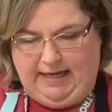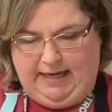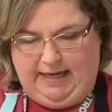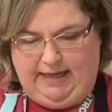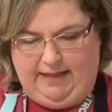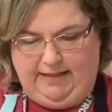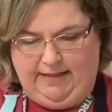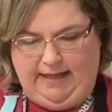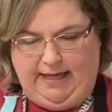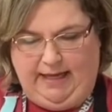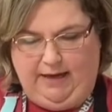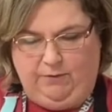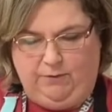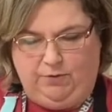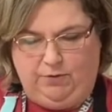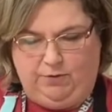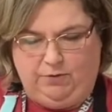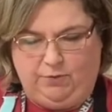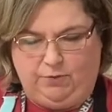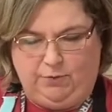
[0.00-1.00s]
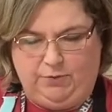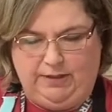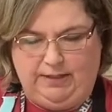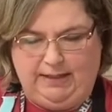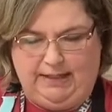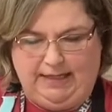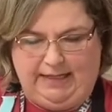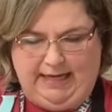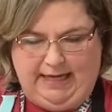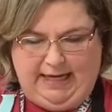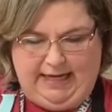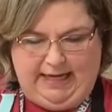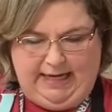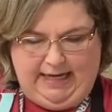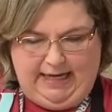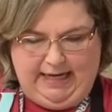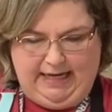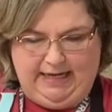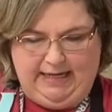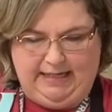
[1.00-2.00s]
and that will really
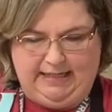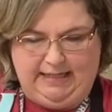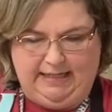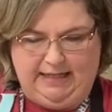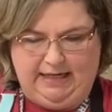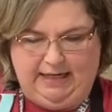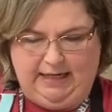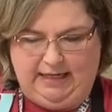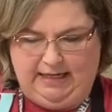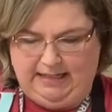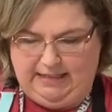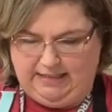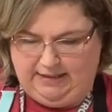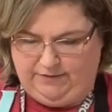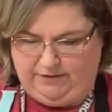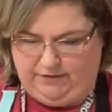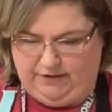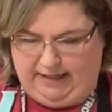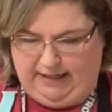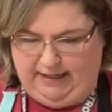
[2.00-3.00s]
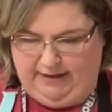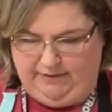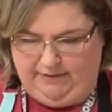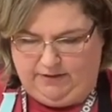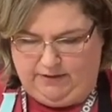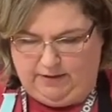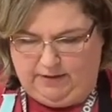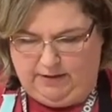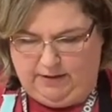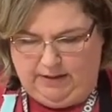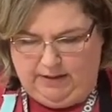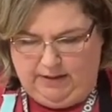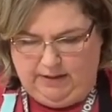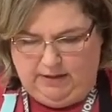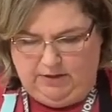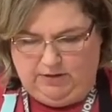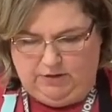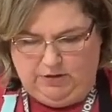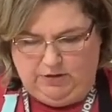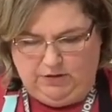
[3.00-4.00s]
add a nice flavor
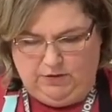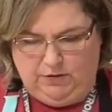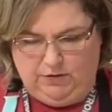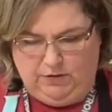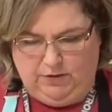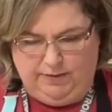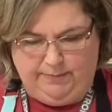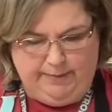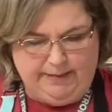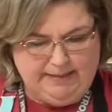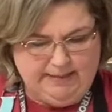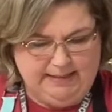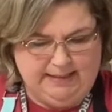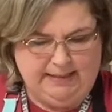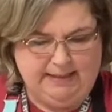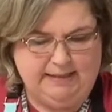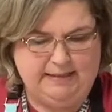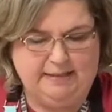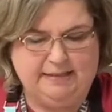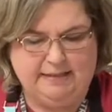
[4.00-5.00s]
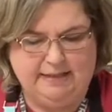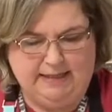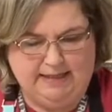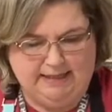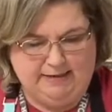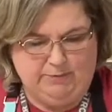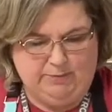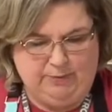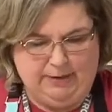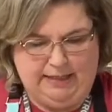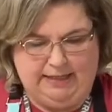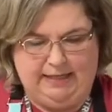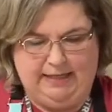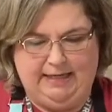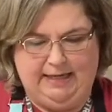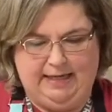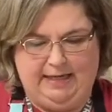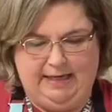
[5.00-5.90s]
to the biscuits that we